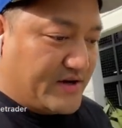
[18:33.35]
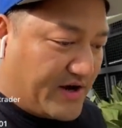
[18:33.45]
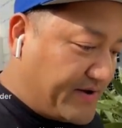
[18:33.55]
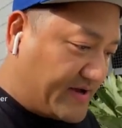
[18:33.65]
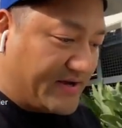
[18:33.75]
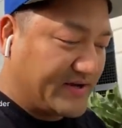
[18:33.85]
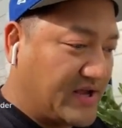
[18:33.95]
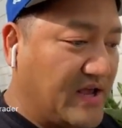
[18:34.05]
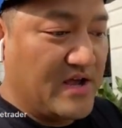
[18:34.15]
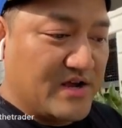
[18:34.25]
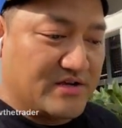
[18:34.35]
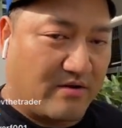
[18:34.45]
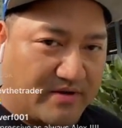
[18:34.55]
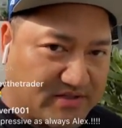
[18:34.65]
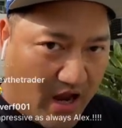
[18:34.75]
You know?
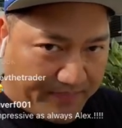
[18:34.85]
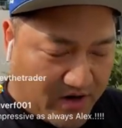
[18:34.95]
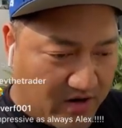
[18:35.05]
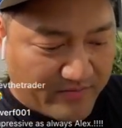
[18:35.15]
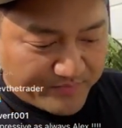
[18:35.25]
So I'm gonna stop there.